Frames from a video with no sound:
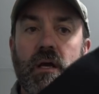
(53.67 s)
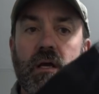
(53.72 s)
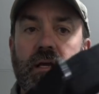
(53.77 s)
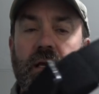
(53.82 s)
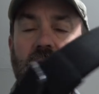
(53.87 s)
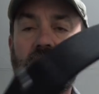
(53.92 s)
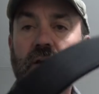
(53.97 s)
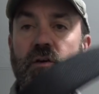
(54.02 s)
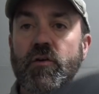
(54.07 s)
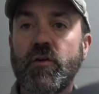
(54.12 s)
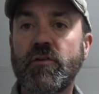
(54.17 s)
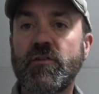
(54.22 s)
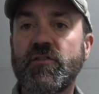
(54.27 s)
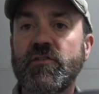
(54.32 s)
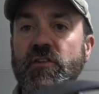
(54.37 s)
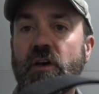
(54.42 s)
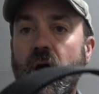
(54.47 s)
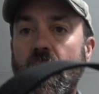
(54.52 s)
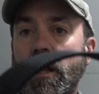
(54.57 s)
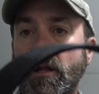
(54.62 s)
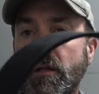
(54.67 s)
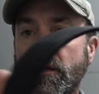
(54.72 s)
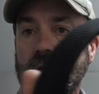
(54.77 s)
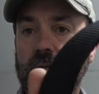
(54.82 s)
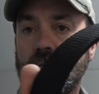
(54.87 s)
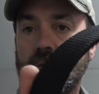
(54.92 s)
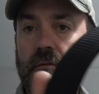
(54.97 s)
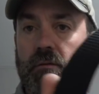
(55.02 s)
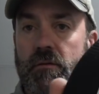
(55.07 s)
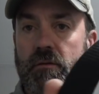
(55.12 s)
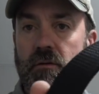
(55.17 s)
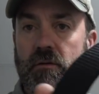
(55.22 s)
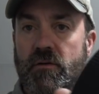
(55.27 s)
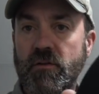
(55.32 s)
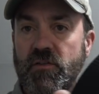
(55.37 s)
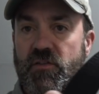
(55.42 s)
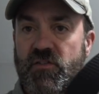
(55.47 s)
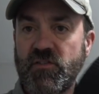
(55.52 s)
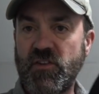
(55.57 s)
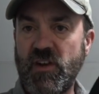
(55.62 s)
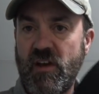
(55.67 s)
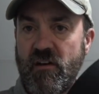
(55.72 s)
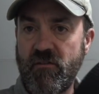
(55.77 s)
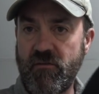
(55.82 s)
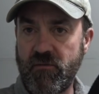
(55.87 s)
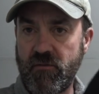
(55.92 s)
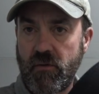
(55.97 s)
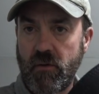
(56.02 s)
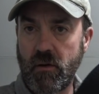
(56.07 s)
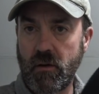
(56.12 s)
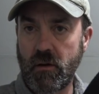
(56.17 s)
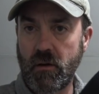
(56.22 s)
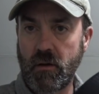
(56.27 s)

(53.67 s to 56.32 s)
You got good, solid, stiff